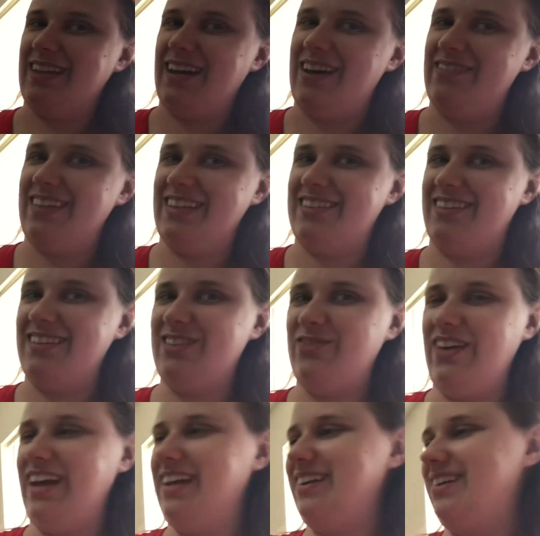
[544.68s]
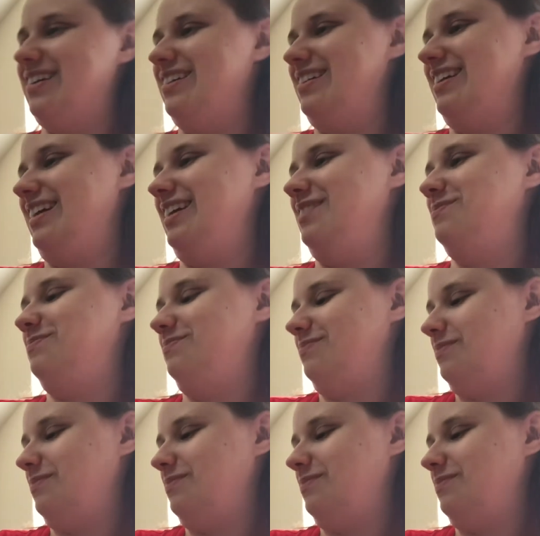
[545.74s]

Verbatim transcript: Comnick starts fangirling.